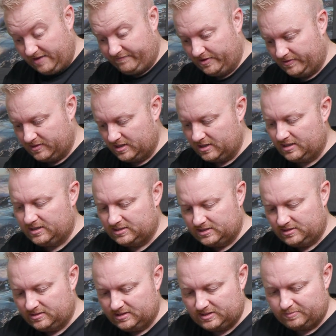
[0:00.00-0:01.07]
is
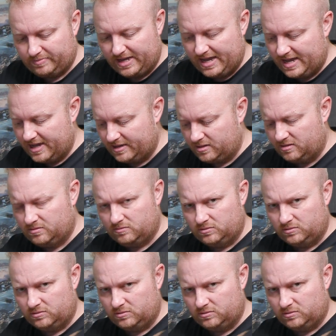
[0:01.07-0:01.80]
in this bag,